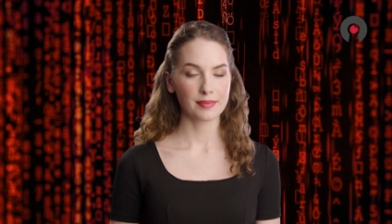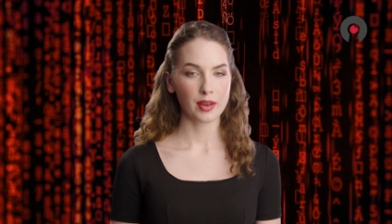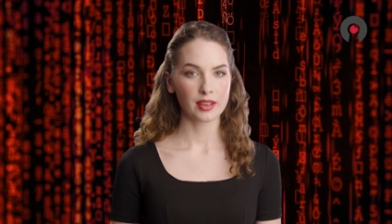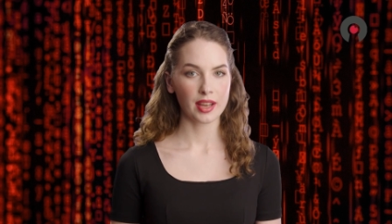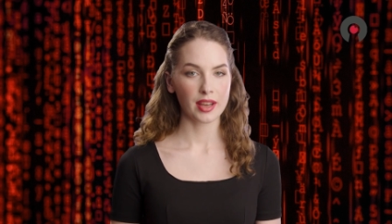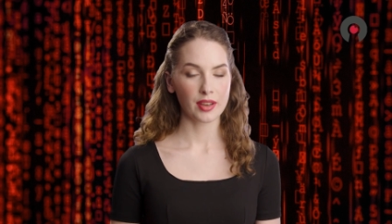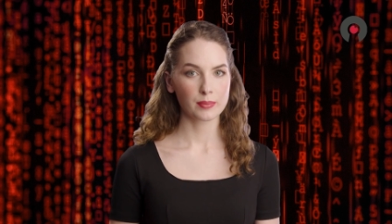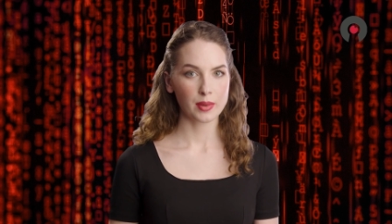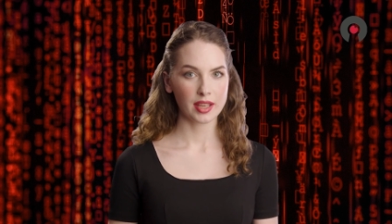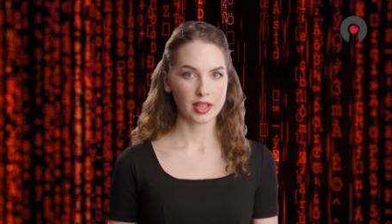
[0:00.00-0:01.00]

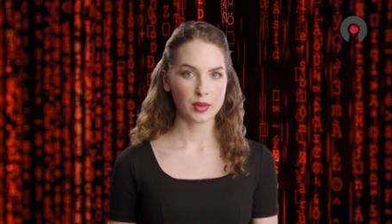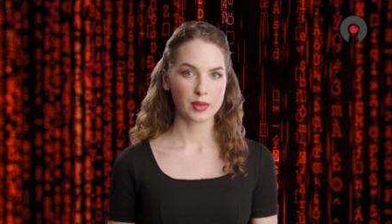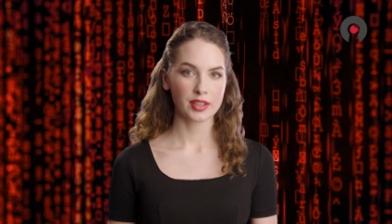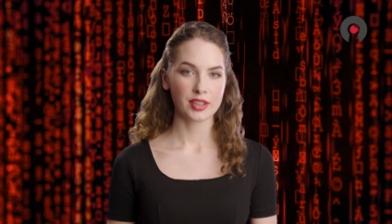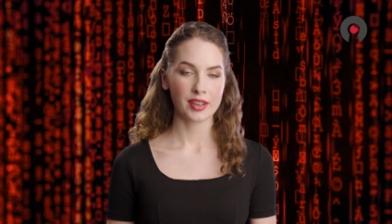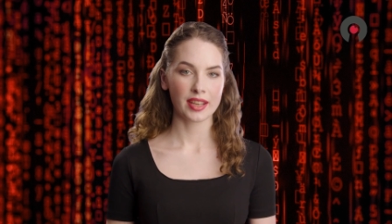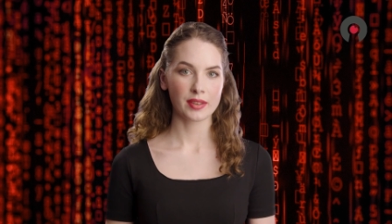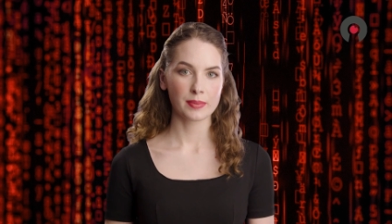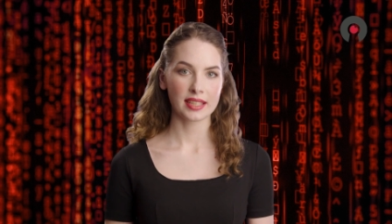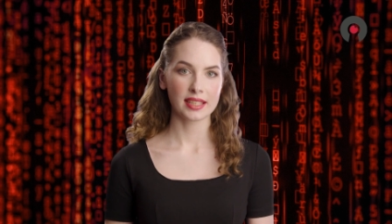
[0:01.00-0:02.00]
conducting regular risk
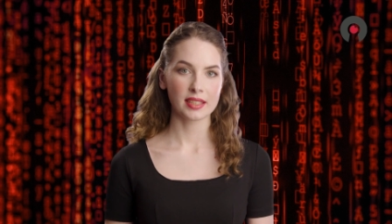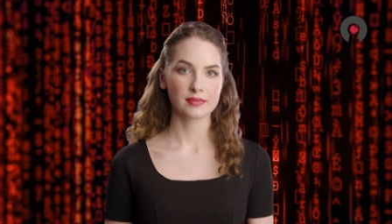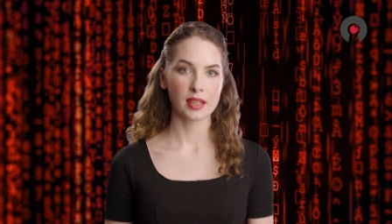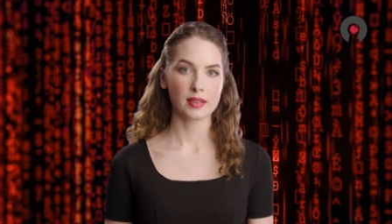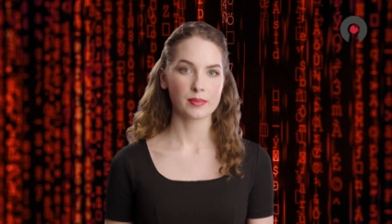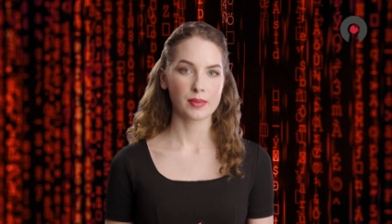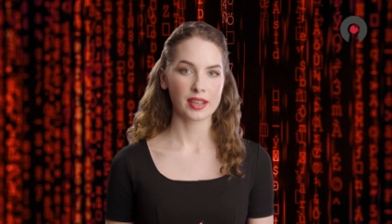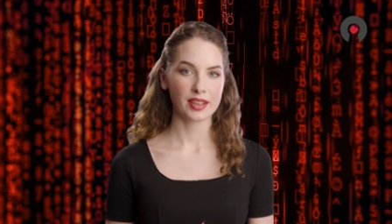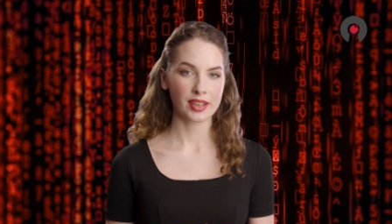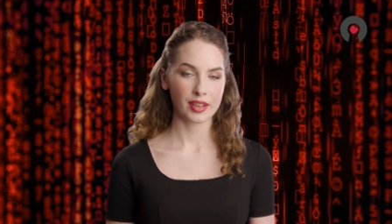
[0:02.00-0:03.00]
assessments and
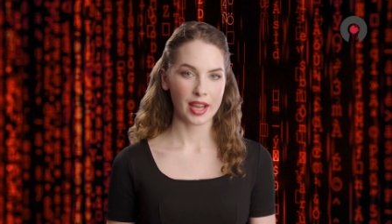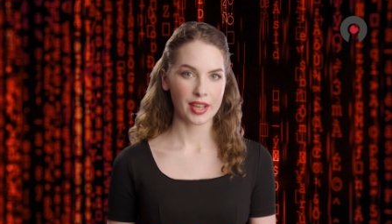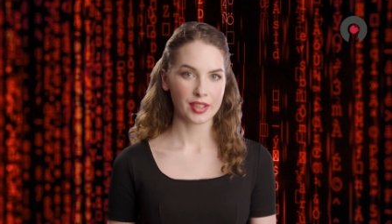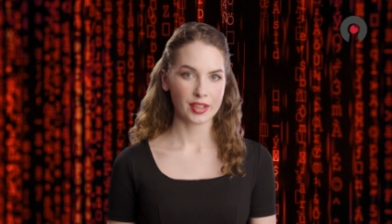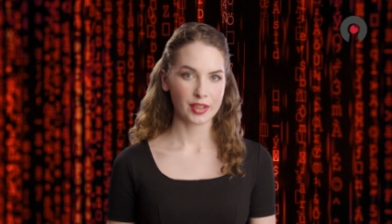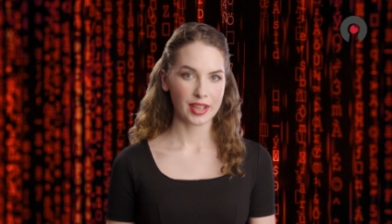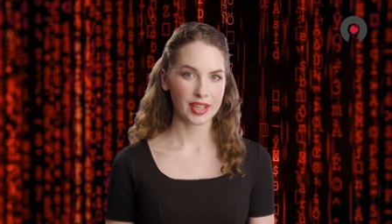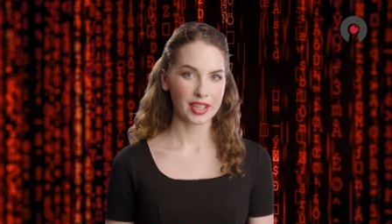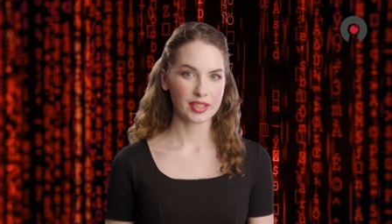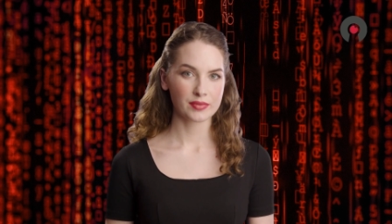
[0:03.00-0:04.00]
vulnerability scans to
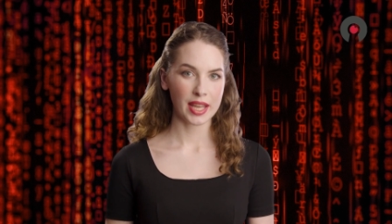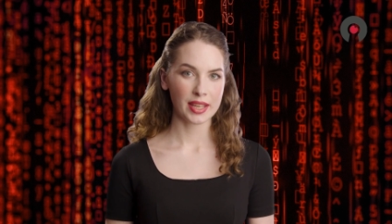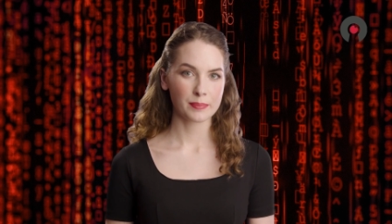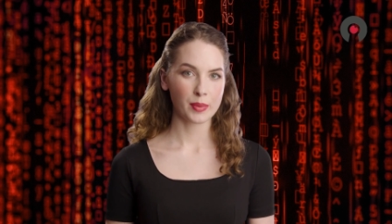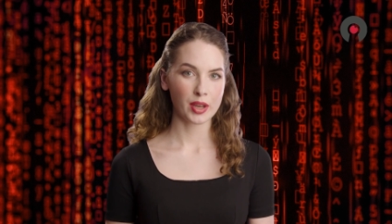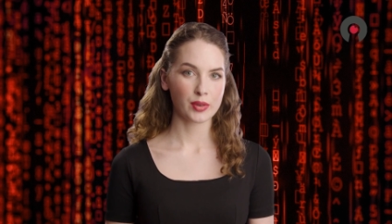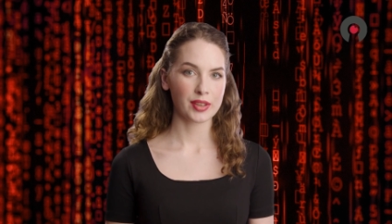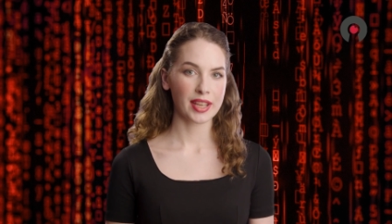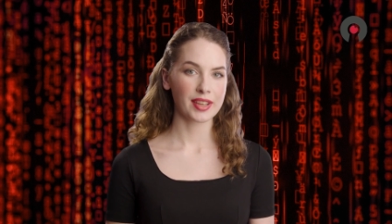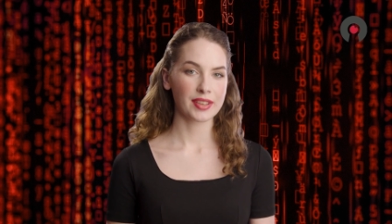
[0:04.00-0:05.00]
identify and
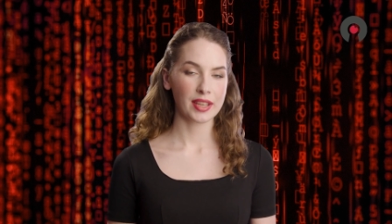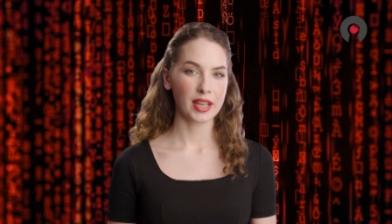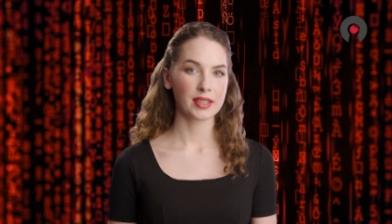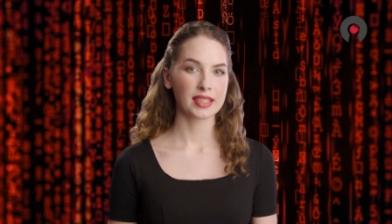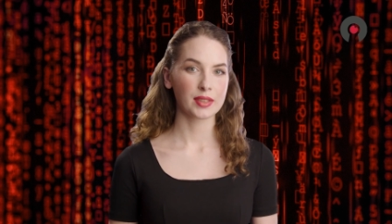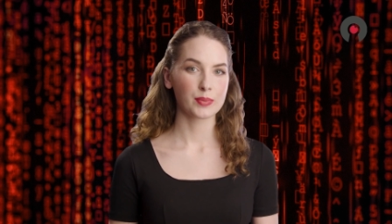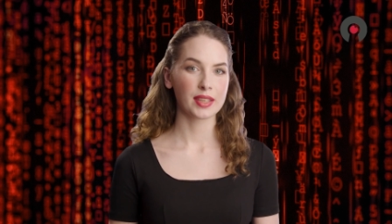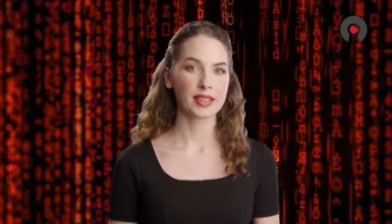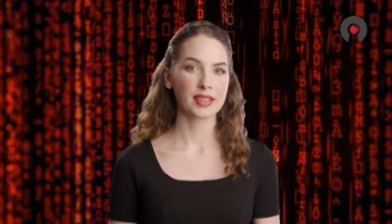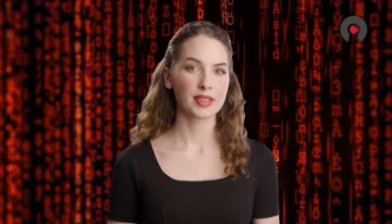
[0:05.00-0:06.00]
prioritize security
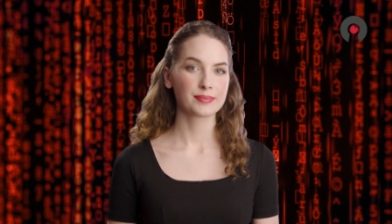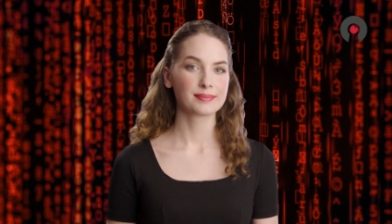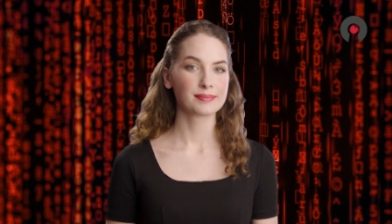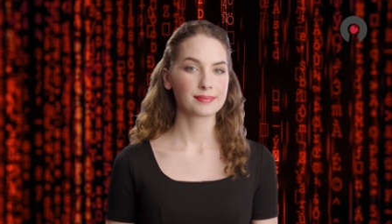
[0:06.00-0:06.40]
risks,